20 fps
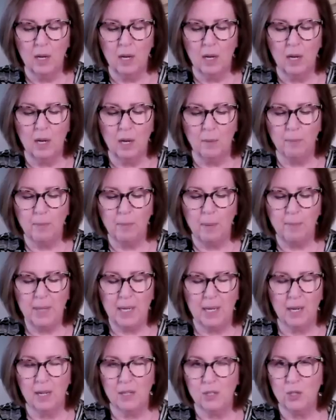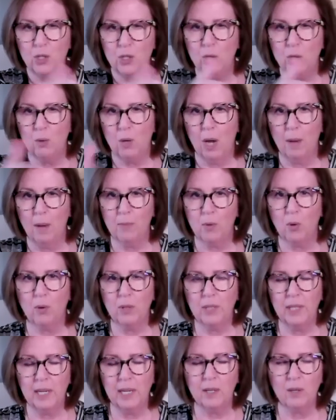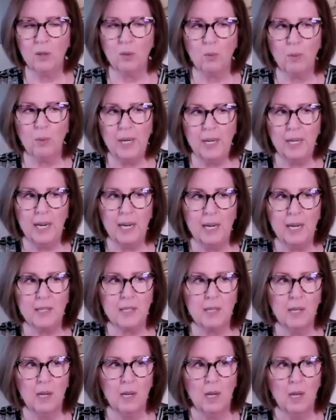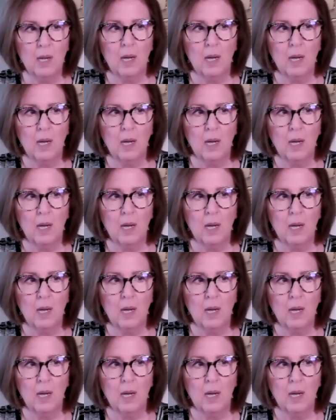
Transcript: but because you come toward the end of the readings